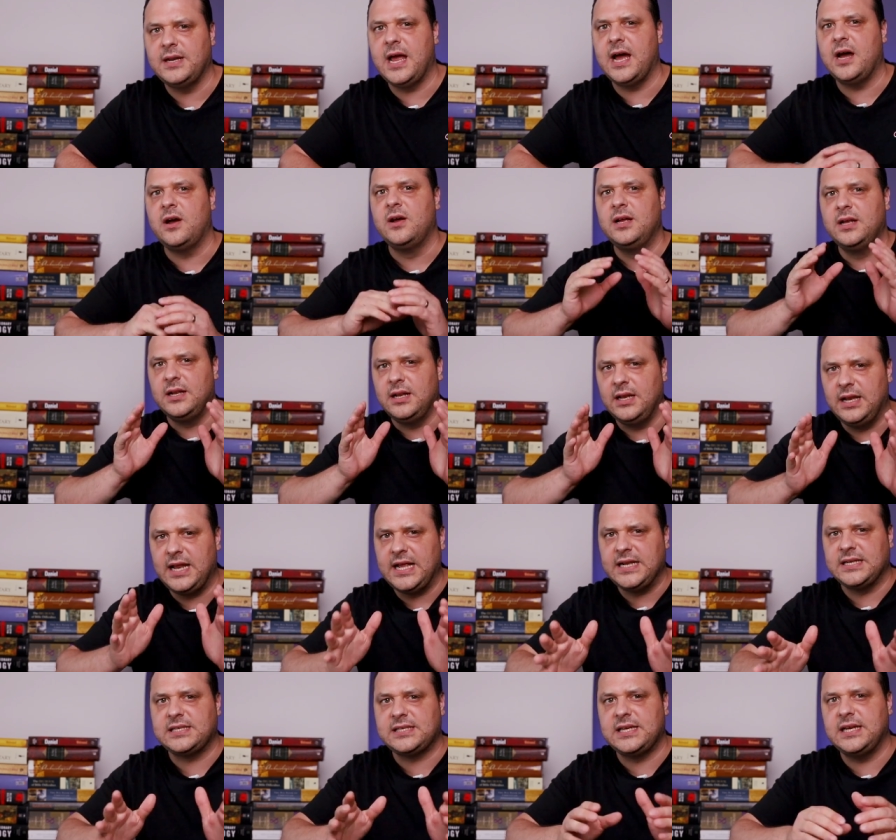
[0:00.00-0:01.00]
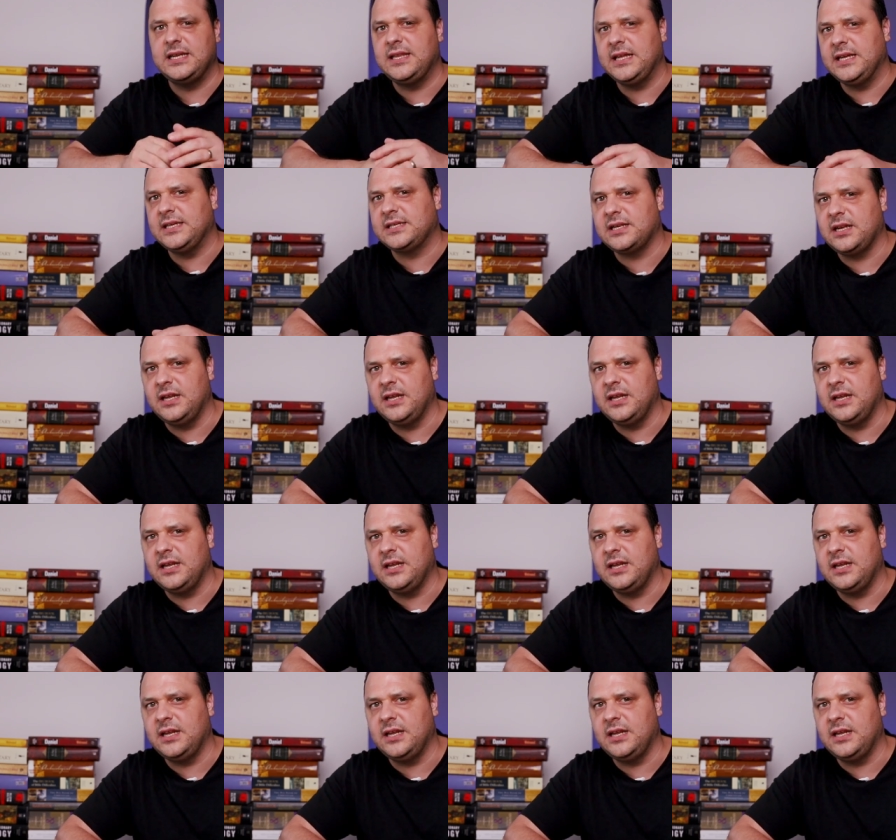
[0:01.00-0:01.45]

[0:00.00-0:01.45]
Now, let's see these